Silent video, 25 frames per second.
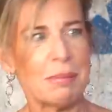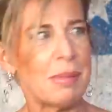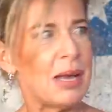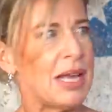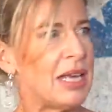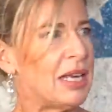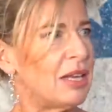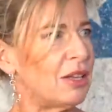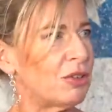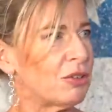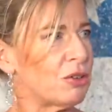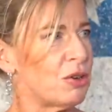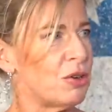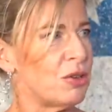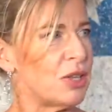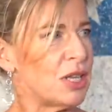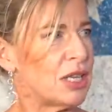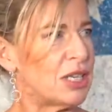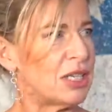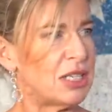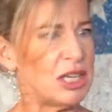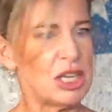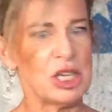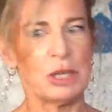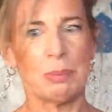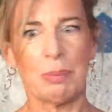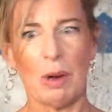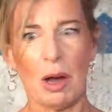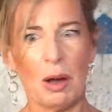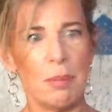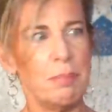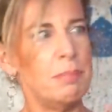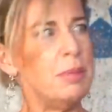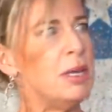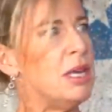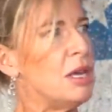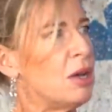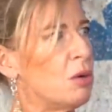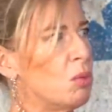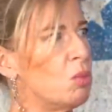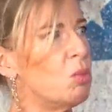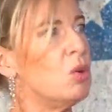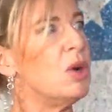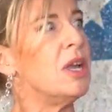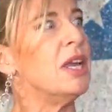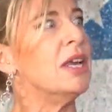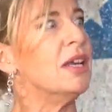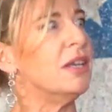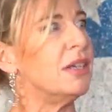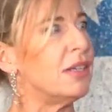to make it through this is by being
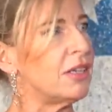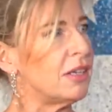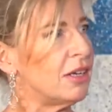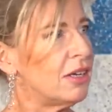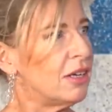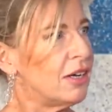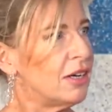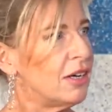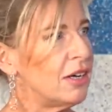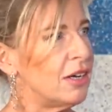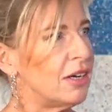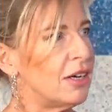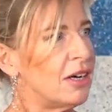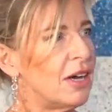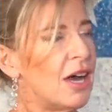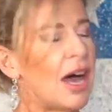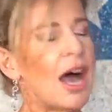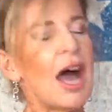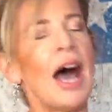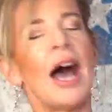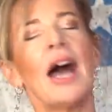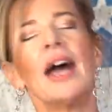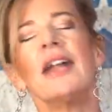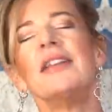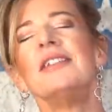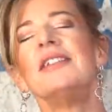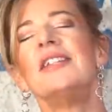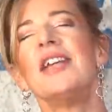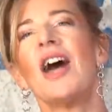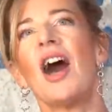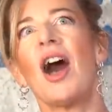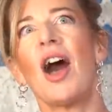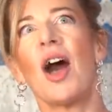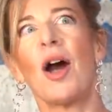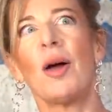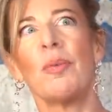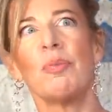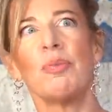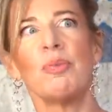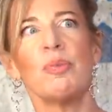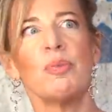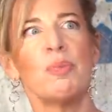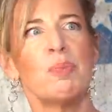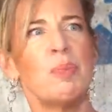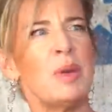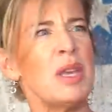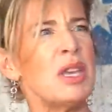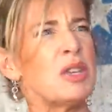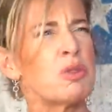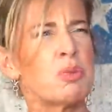weird. And um,
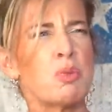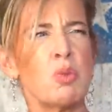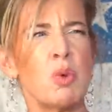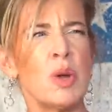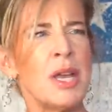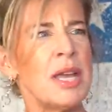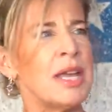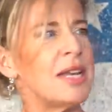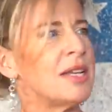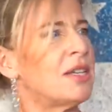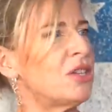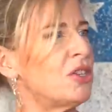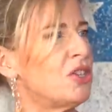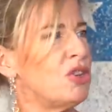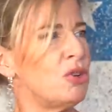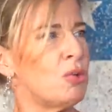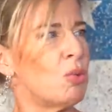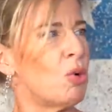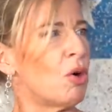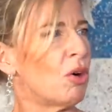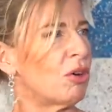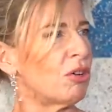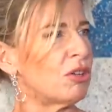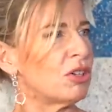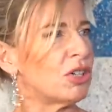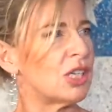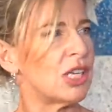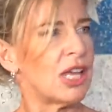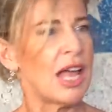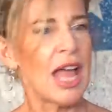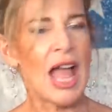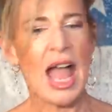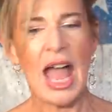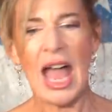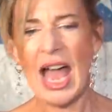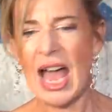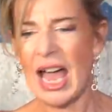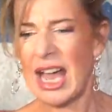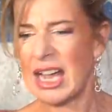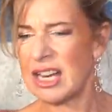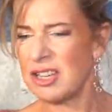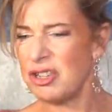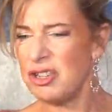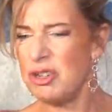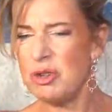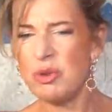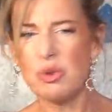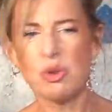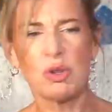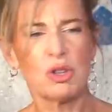be as weird as you want.
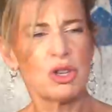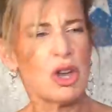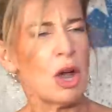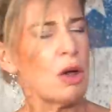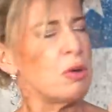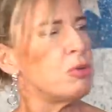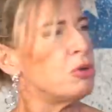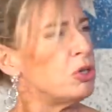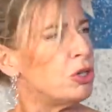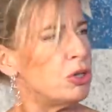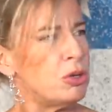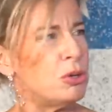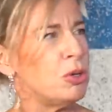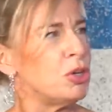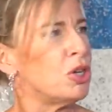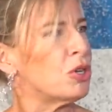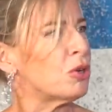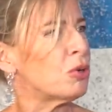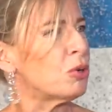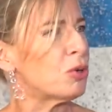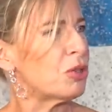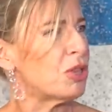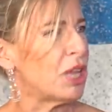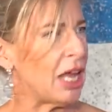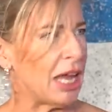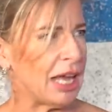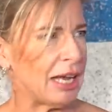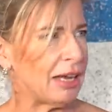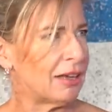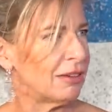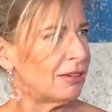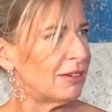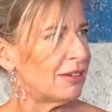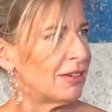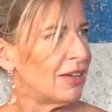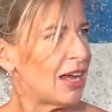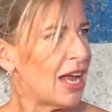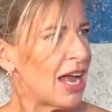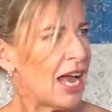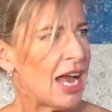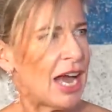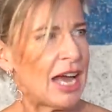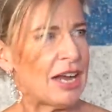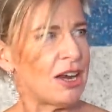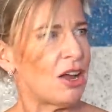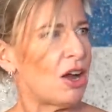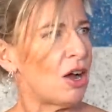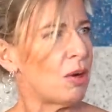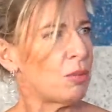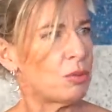And you go do your thing.
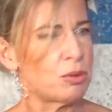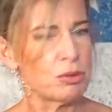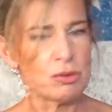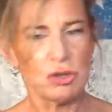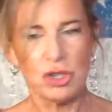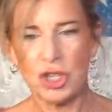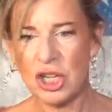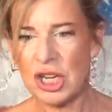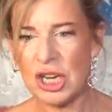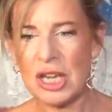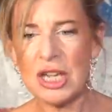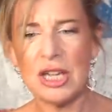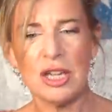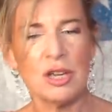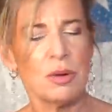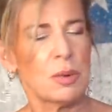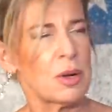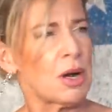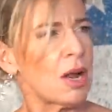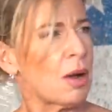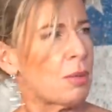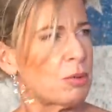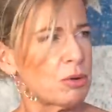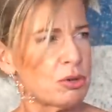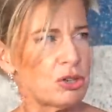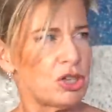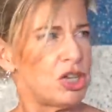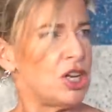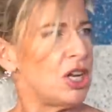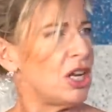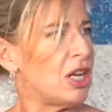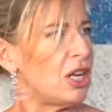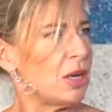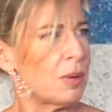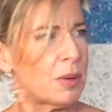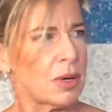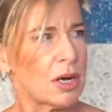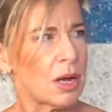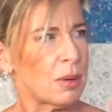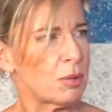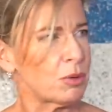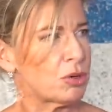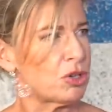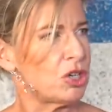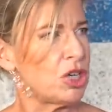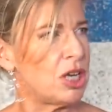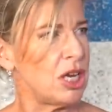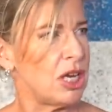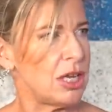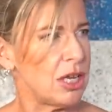And I will cheer you and I will cheer you and I
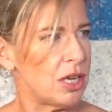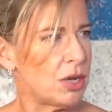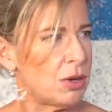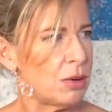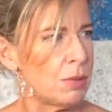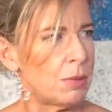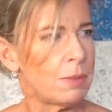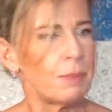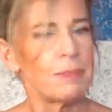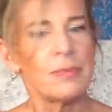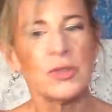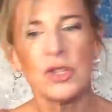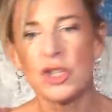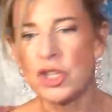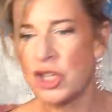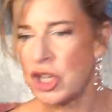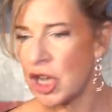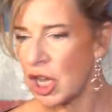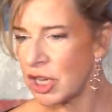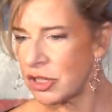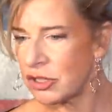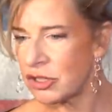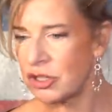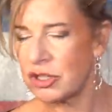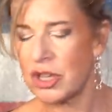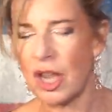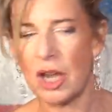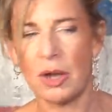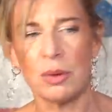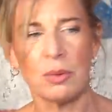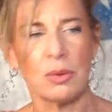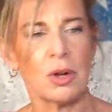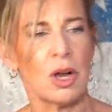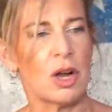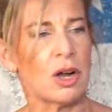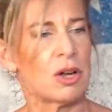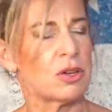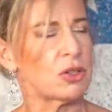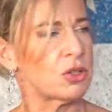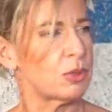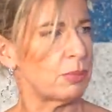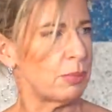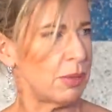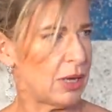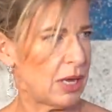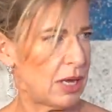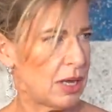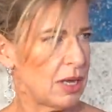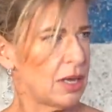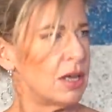will cheer you. Just don't ask
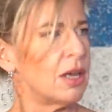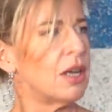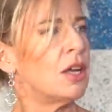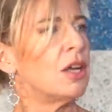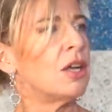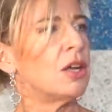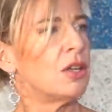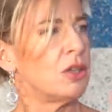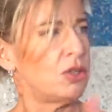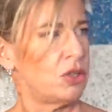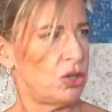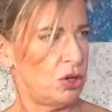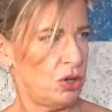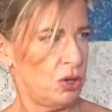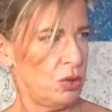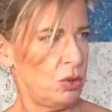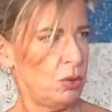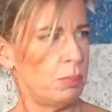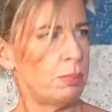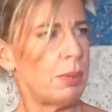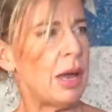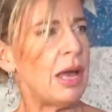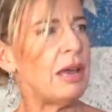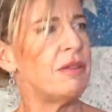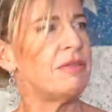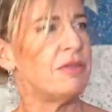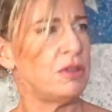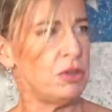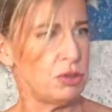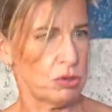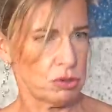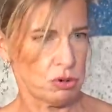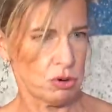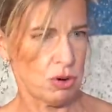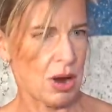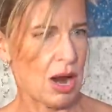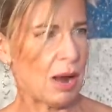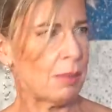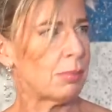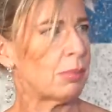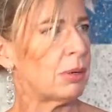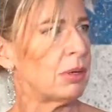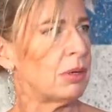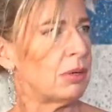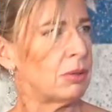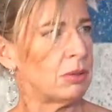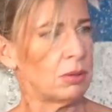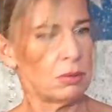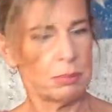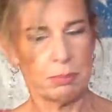me to pay for your crap,
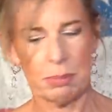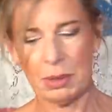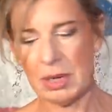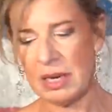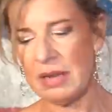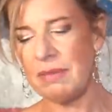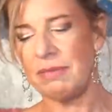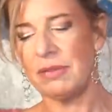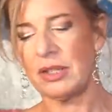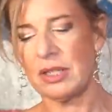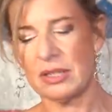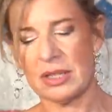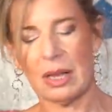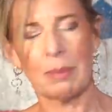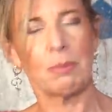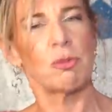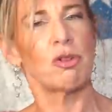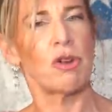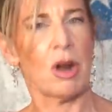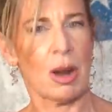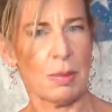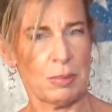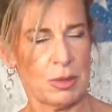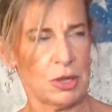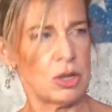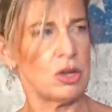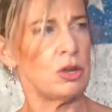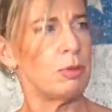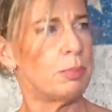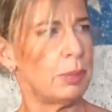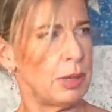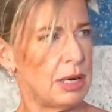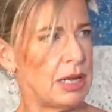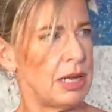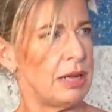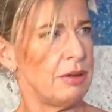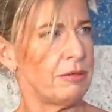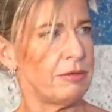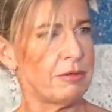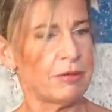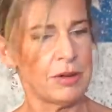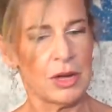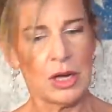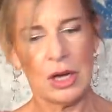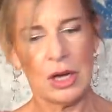believe the same crap that you believe,